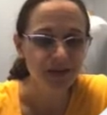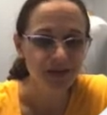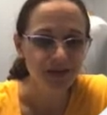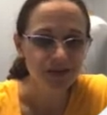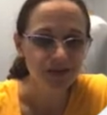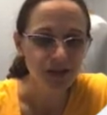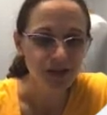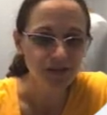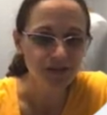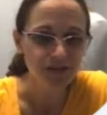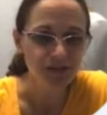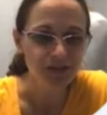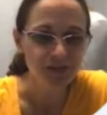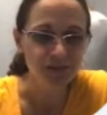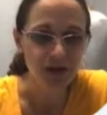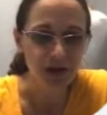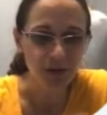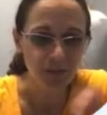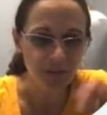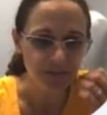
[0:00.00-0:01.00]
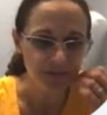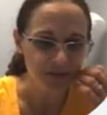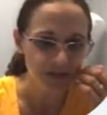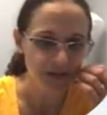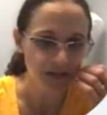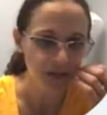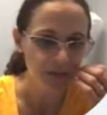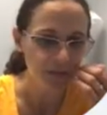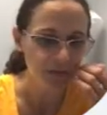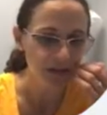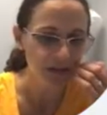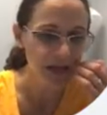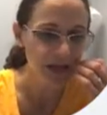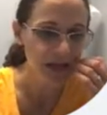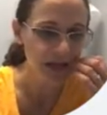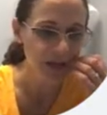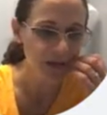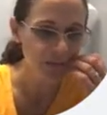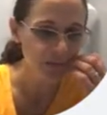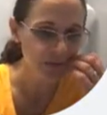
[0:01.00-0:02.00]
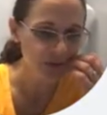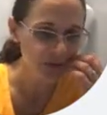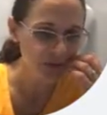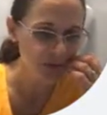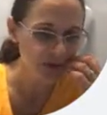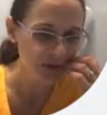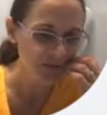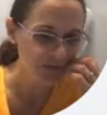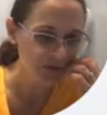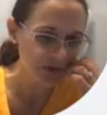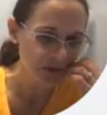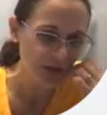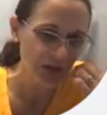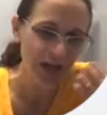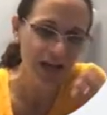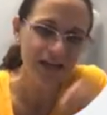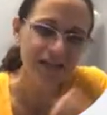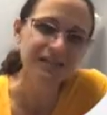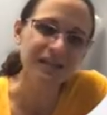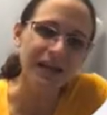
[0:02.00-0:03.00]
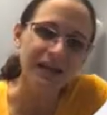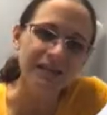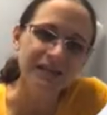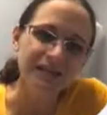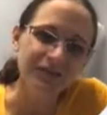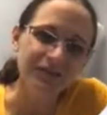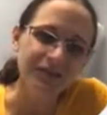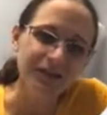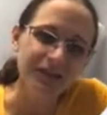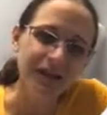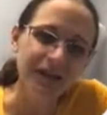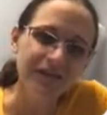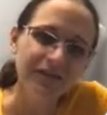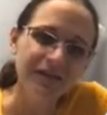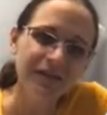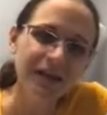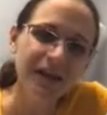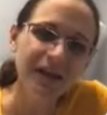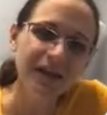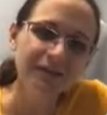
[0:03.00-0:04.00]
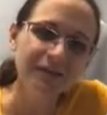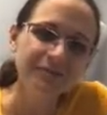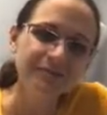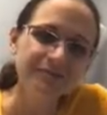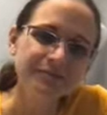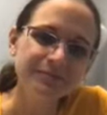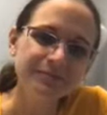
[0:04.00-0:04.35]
Solve these problems and hit play when you're ready for the last activity of the day.